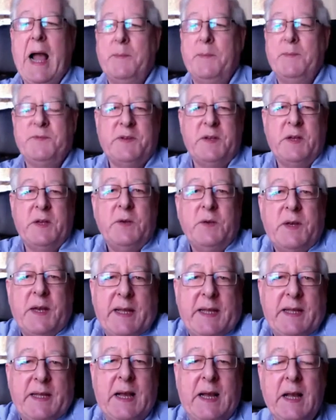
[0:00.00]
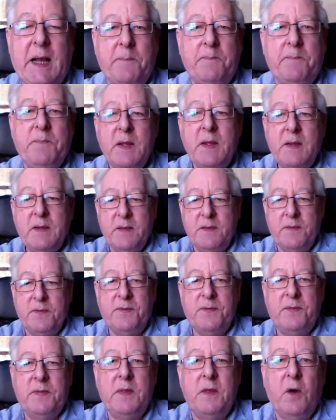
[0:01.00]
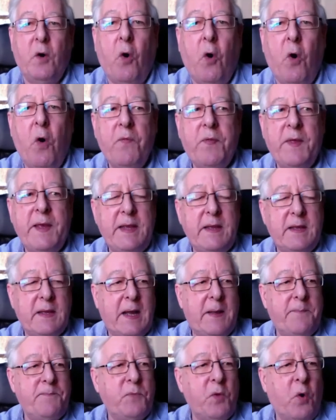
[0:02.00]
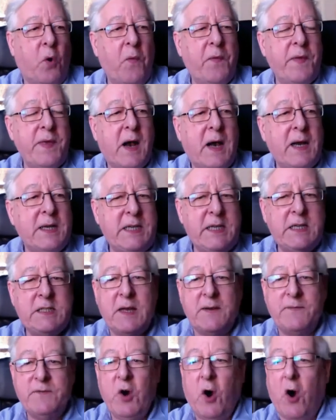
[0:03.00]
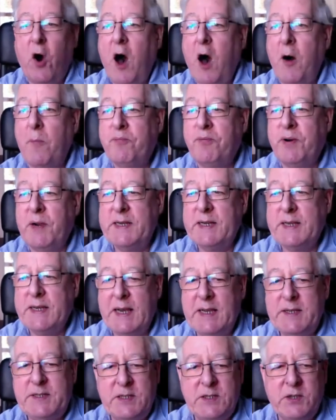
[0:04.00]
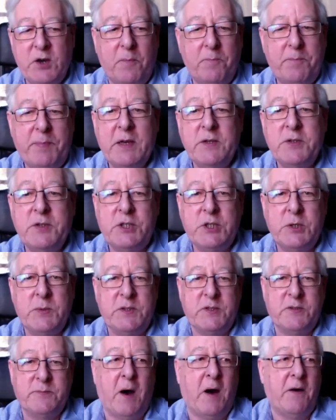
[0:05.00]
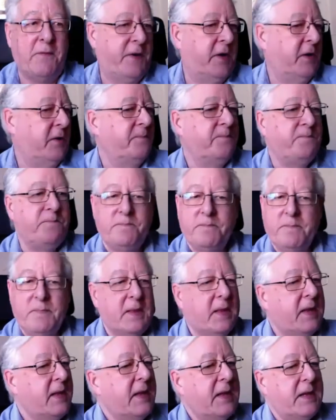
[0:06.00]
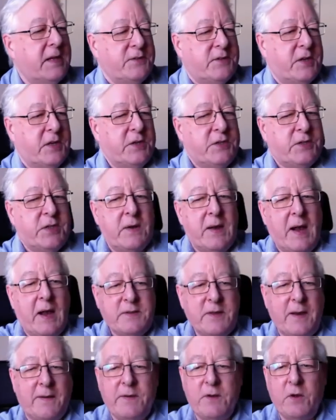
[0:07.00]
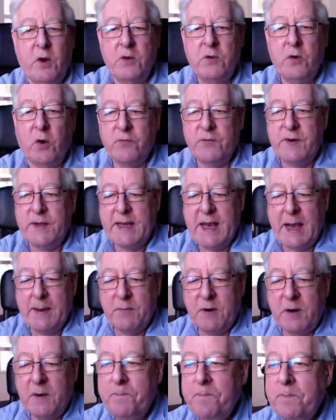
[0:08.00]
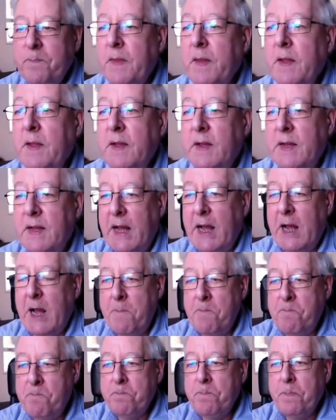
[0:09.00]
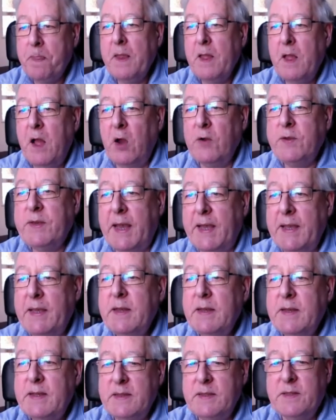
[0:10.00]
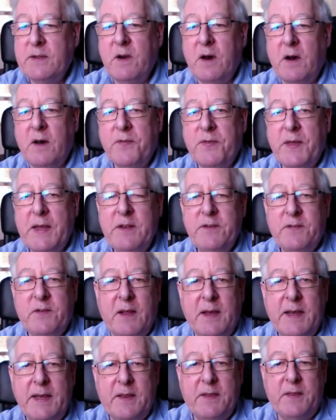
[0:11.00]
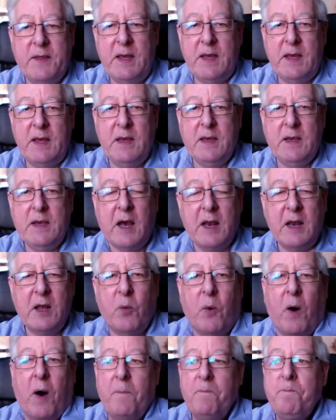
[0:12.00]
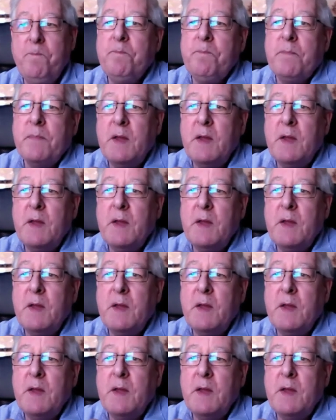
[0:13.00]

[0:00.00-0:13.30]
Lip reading: Absolutely. All the ideas I've got are predicated on being able to do it with a smartphone. So you don't have to have an ordinary camera. Okay, there are things like the color one.